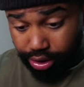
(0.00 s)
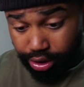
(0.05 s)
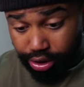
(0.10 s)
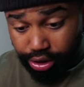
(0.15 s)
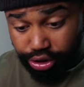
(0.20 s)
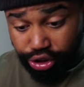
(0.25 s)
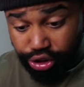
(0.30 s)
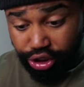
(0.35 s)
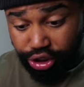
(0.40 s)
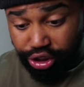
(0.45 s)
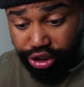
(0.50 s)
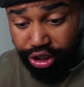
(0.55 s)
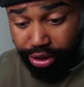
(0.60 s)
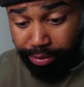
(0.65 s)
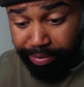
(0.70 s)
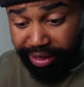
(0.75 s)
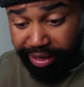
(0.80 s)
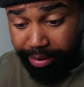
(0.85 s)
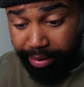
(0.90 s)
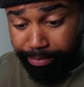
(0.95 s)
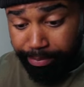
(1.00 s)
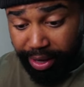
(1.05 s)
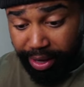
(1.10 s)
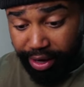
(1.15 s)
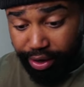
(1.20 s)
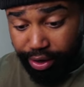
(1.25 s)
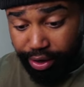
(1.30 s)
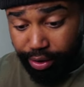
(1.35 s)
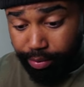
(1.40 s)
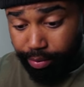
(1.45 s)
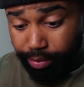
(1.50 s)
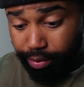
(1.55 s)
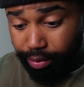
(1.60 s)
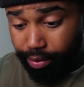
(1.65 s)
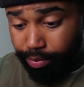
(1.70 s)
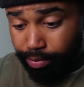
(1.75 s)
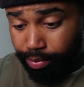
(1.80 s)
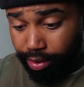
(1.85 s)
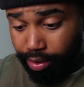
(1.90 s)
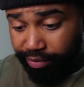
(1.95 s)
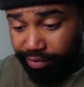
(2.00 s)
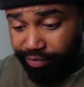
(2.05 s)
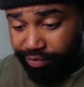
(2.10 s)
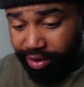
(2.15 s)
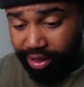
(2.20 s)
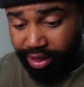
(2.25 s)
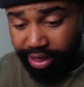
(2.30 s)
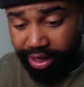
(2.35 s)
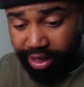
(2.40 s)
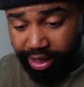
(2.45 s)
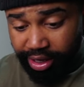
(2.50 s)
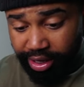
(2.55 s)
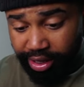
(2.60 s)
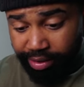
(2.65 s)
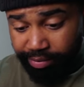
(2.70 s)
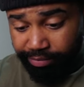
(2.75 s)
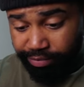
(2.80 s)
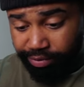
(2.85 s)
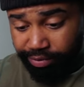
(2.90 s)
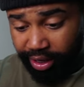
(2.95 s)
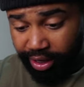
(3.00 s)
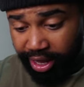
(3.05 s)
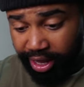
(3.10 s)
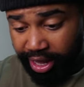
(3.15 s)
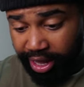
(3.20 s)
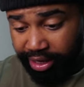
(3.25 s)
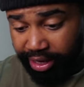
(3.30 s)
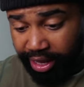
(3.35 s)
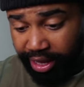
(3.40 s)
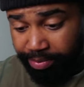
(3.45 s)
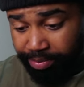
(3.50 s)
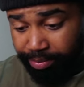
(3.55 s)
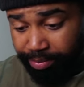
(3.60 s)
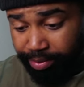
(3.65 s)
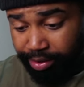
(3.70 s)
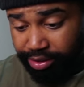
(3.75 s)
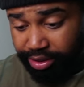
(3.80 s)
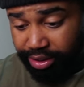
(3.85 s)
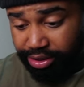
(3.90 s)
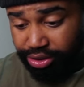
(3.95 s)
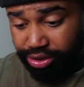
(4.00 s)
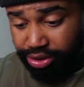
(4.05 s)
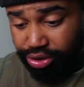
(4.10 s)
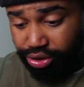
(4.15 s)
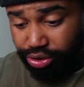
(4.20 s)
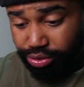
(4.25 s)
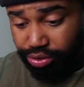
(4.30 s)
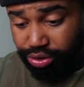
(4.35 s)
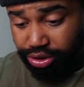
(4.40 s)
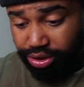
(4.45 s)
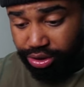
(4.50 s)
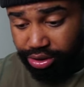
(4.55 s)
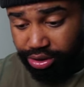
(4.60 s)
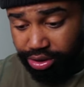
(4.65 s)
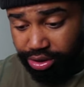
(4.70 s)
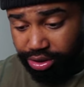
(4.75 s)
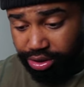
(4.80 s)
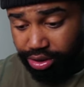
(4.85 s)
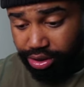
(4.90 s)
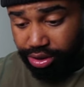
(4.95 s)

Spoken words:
She could be a better boyfriend than him for Kath. Happy birthday to SOOJIN's.